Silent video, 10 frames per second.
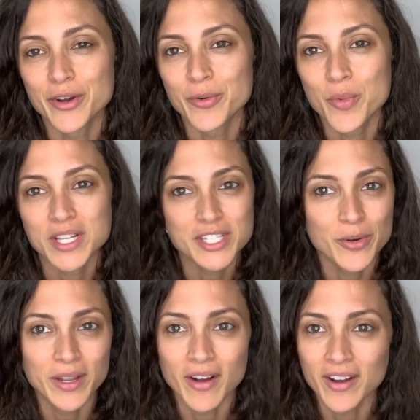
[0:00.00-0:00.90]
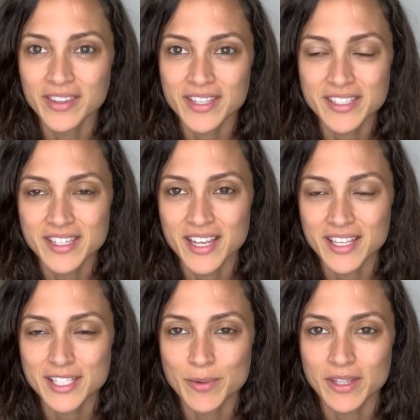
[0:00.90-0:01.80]
what's going on these days
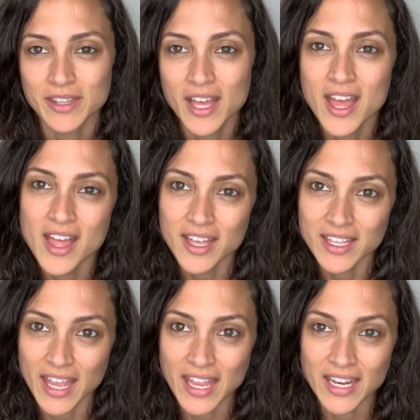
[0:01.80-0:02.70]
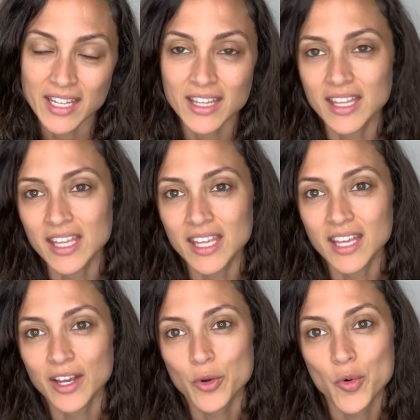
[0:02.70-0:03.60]
with gaining the
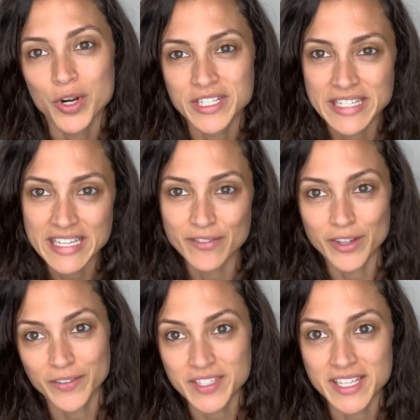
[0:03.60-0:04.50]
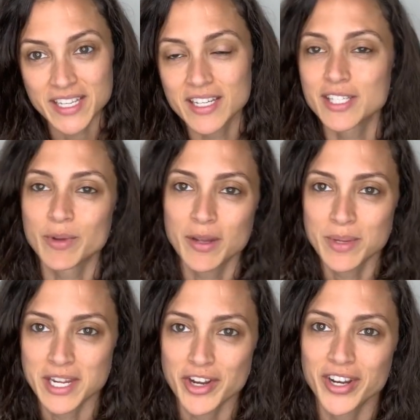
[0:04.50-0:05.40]
quarantine 15 is what I've been
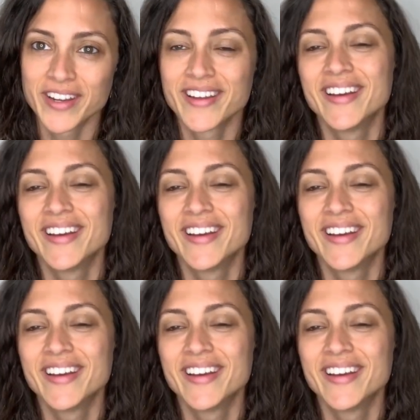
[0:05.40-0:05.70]
hearing.